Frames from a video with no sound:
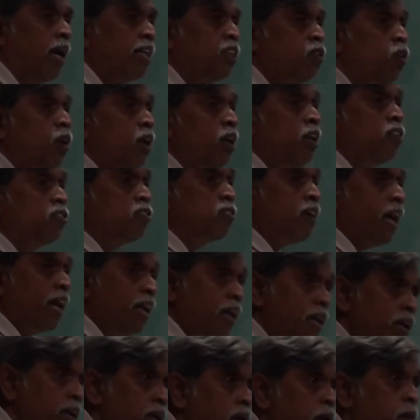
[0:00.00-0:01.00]
actually
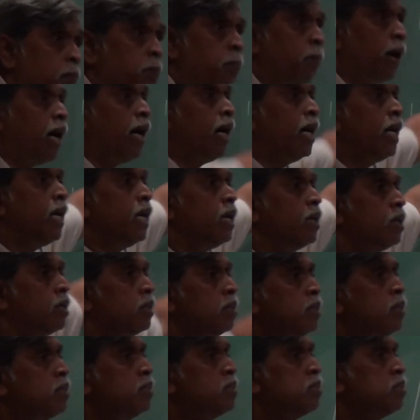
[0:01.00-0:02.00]
decided
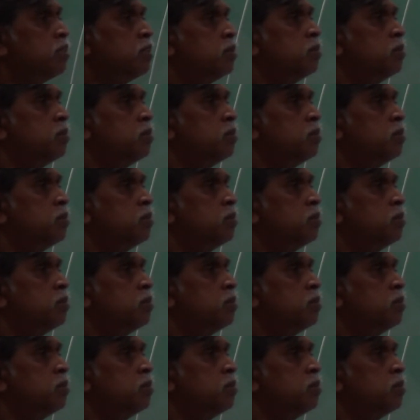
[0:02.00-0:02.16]
by this